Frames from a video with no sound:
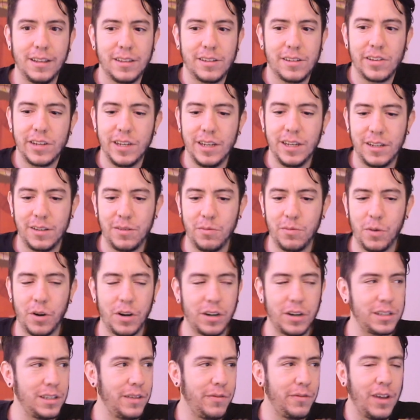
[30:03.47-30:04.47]
It
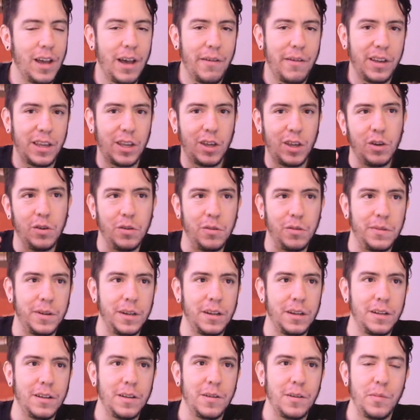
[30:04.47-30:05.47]
works if you have a
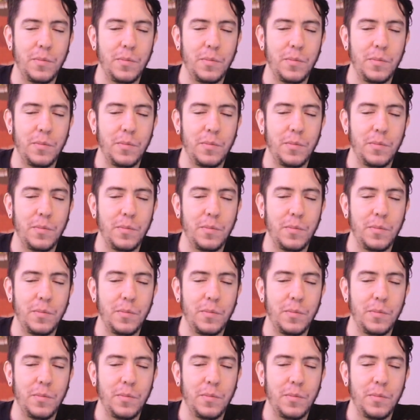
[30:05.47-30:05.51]
cube,